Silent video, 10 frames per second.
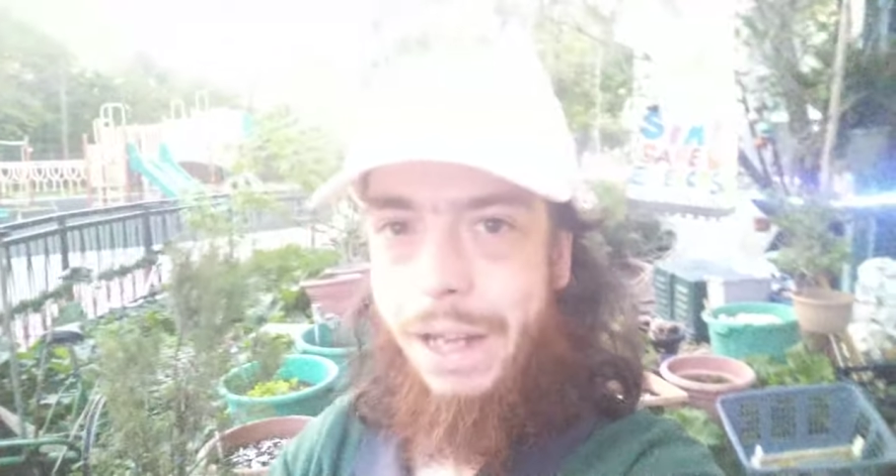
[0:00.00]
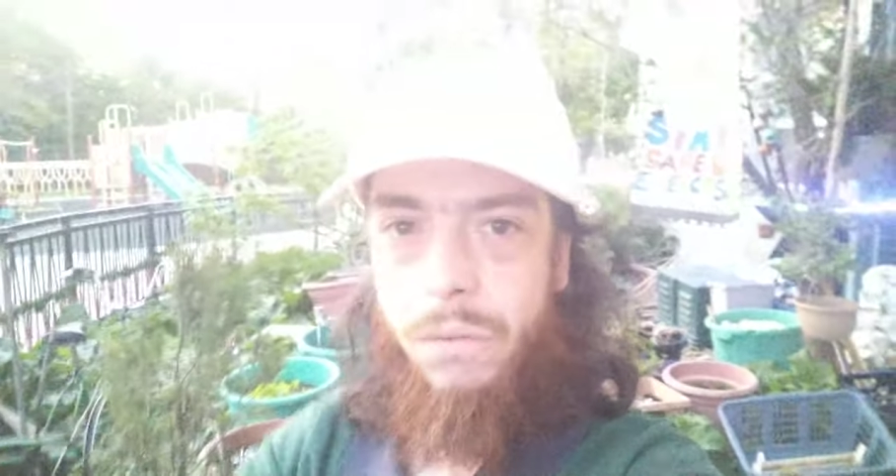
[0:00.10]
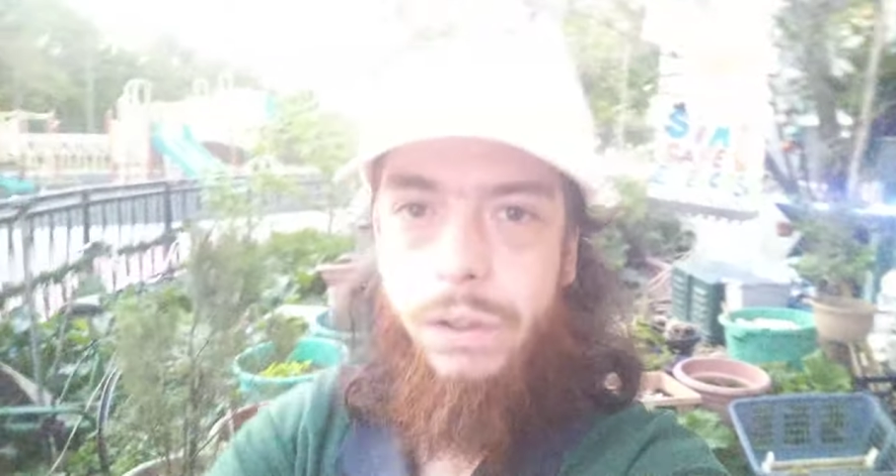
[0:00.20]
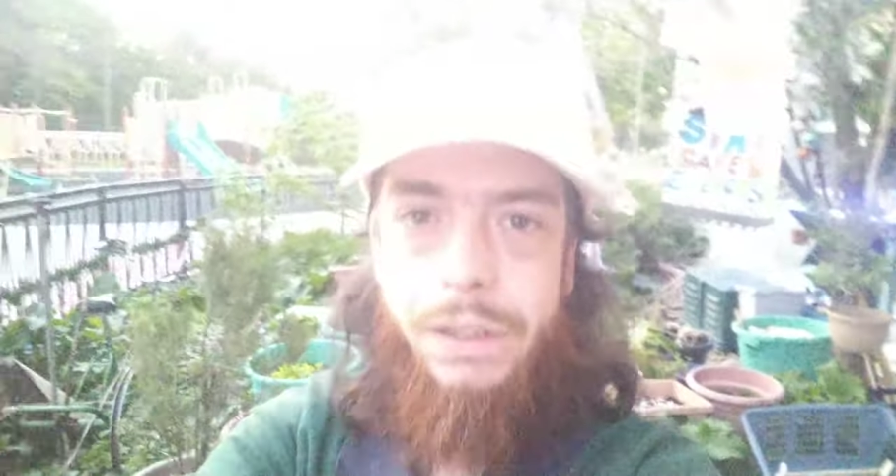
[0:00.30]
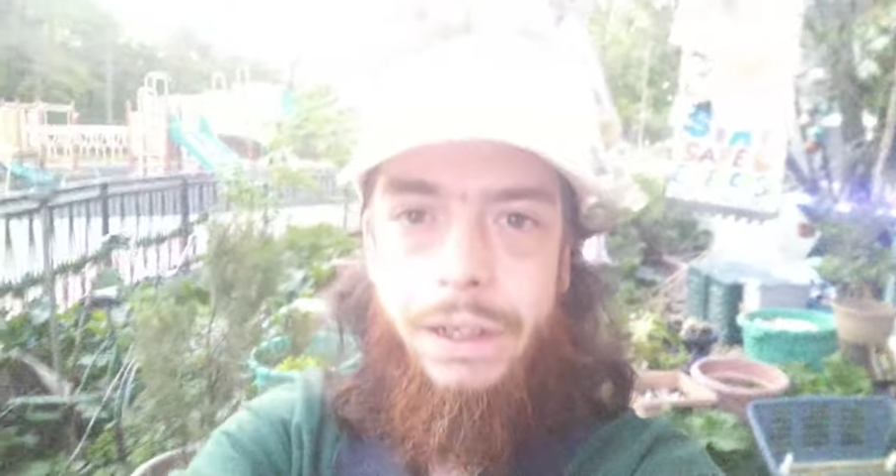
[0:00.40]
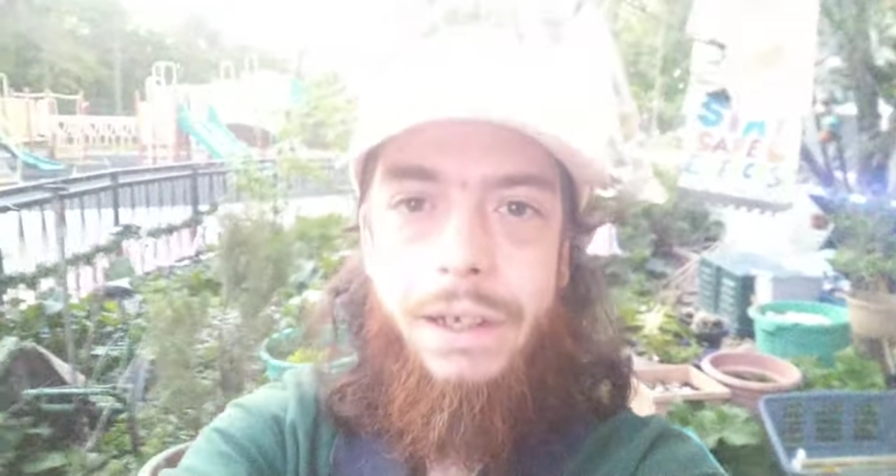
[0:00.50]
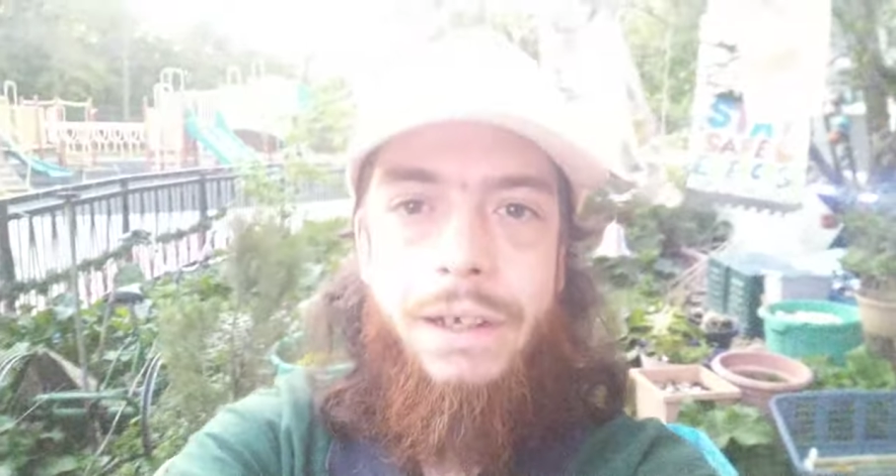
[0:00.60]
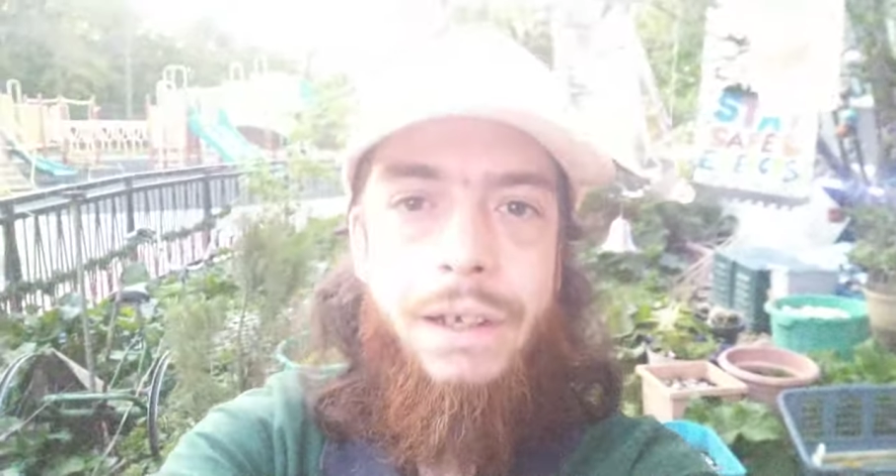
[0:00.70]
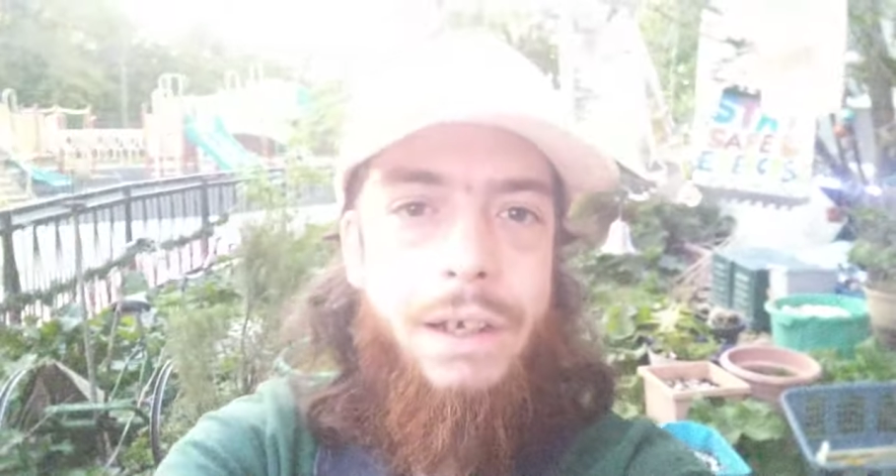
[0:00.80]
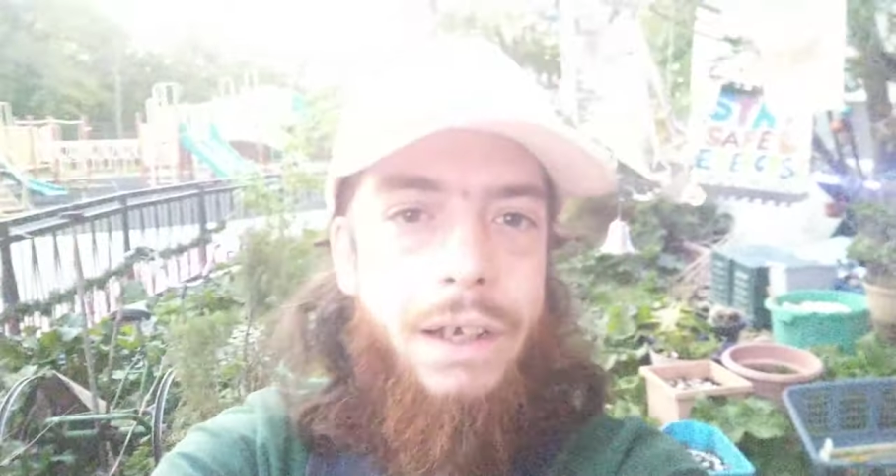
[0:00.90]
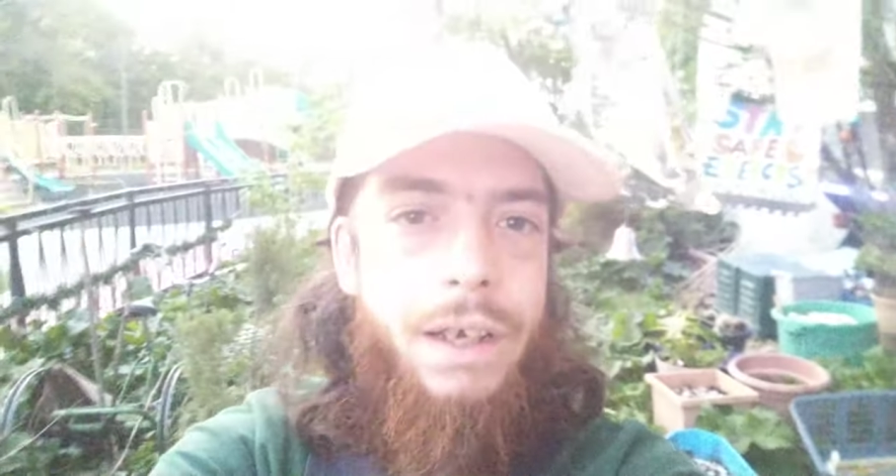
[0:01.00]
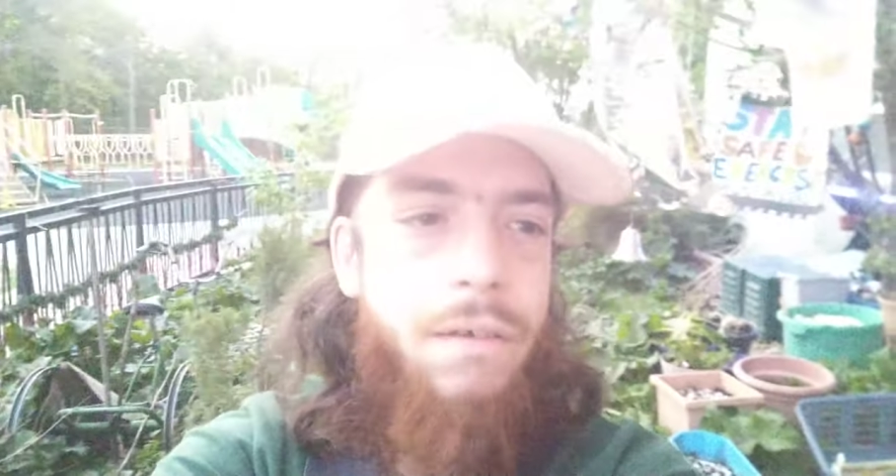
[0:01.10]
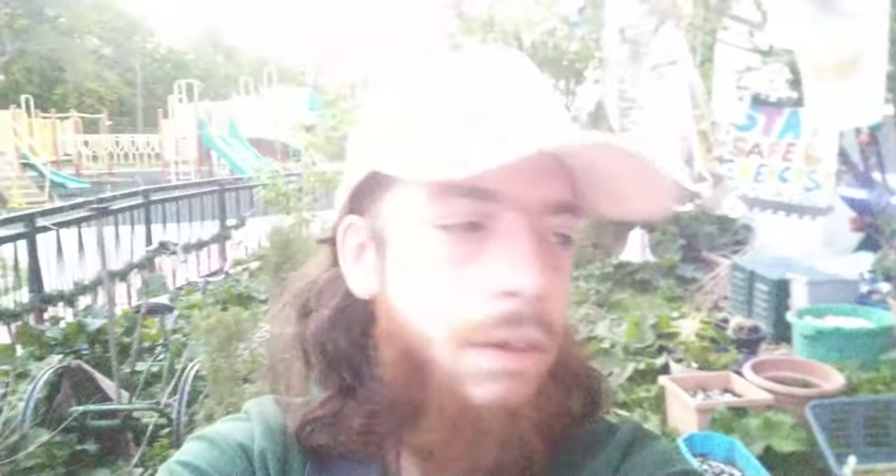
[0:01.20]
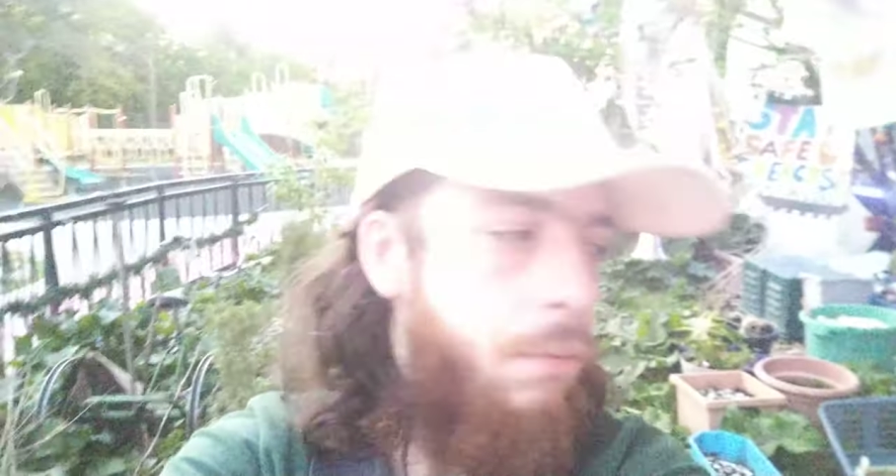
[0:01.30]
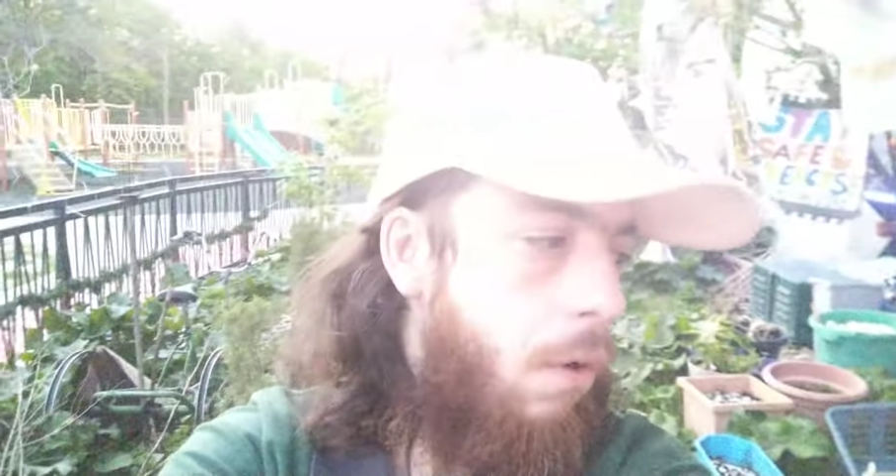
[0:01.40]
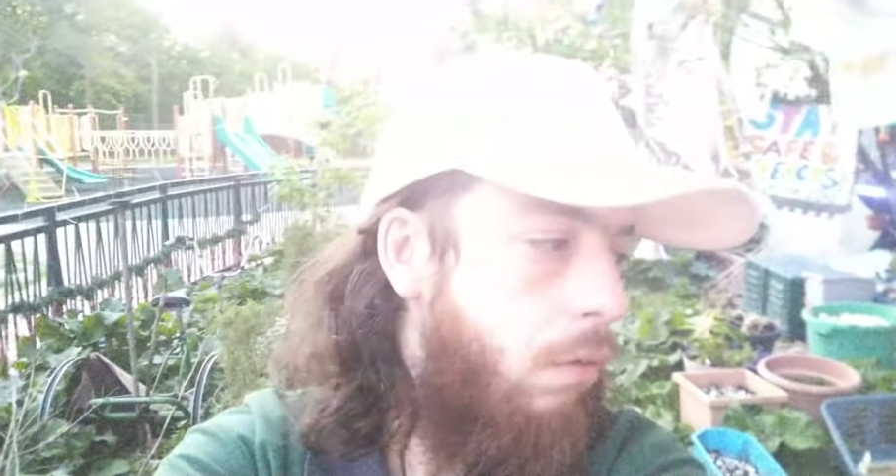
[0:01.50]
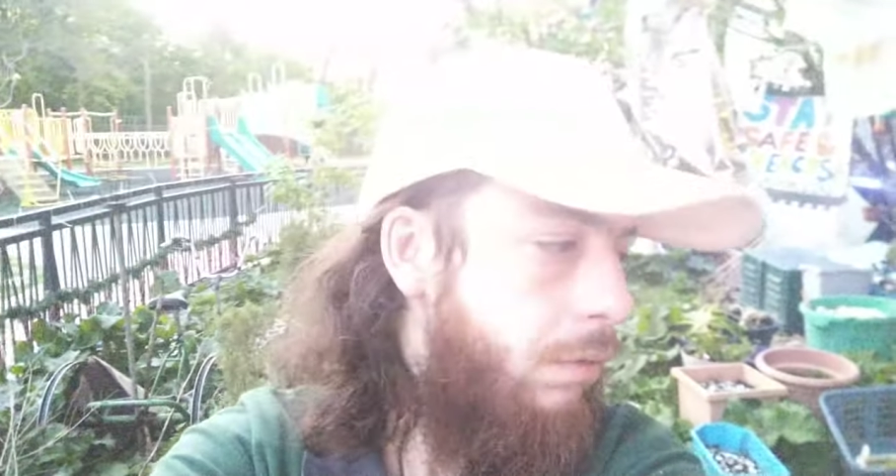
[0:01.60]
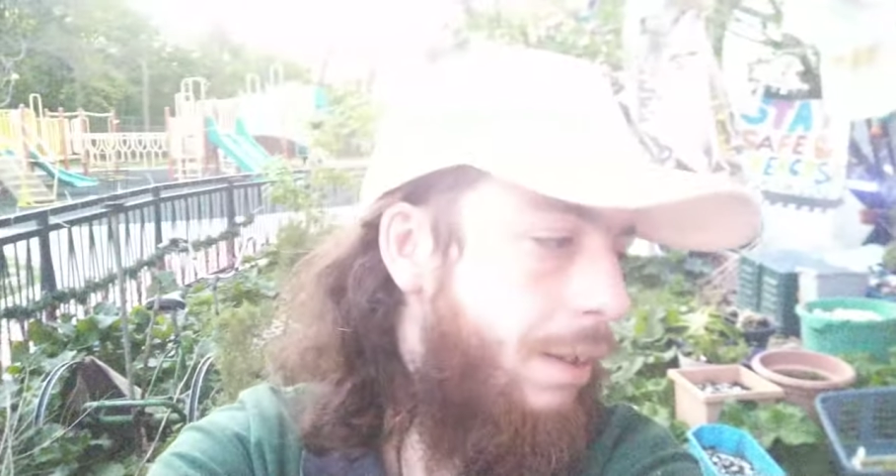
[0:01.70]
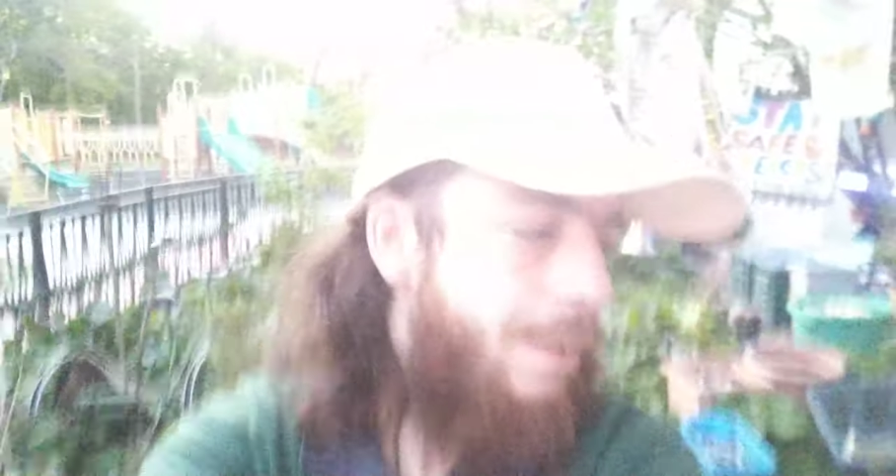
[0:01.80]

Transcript: that windy, it would have only